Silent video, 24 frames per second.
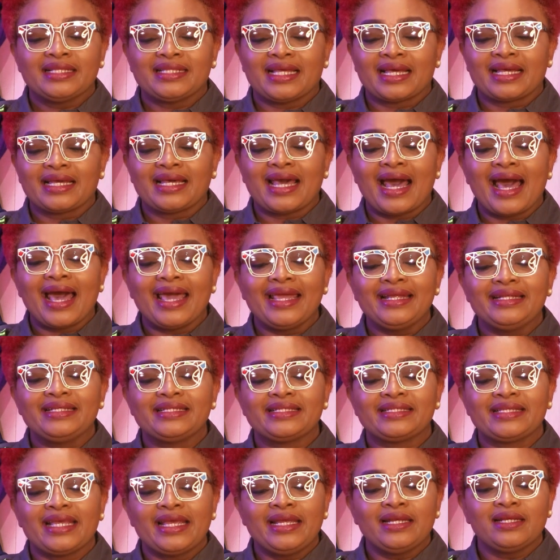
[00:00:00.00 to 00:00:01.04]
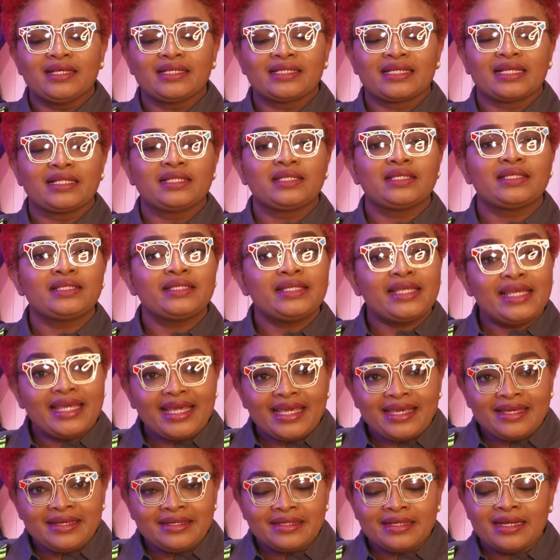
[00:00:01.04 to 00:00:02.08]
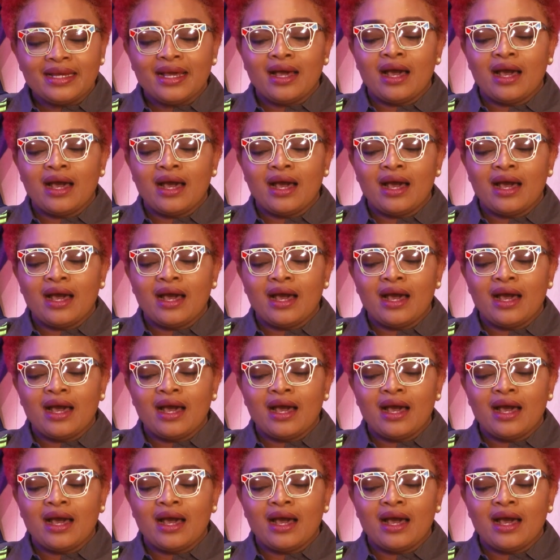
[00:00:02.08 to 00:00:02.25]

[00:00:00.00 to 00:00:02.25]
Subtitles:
that guide sailors at sea,